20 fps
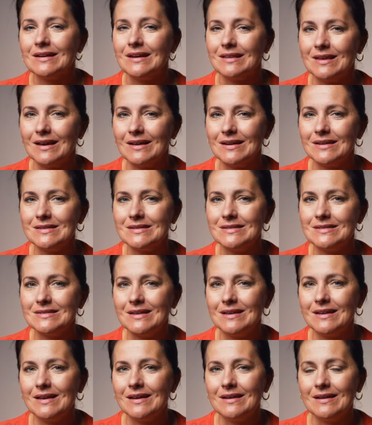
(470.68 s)
and that
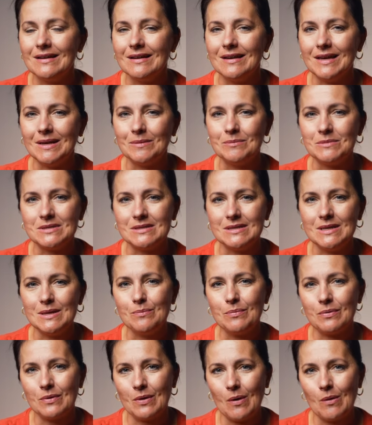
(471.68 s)
is MC
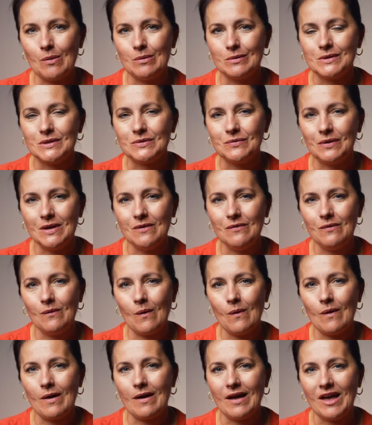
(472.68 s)
Pro
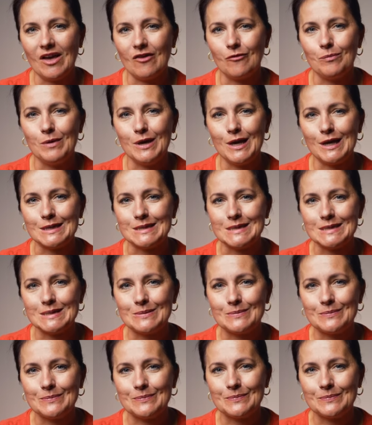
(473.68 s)
24 FPS.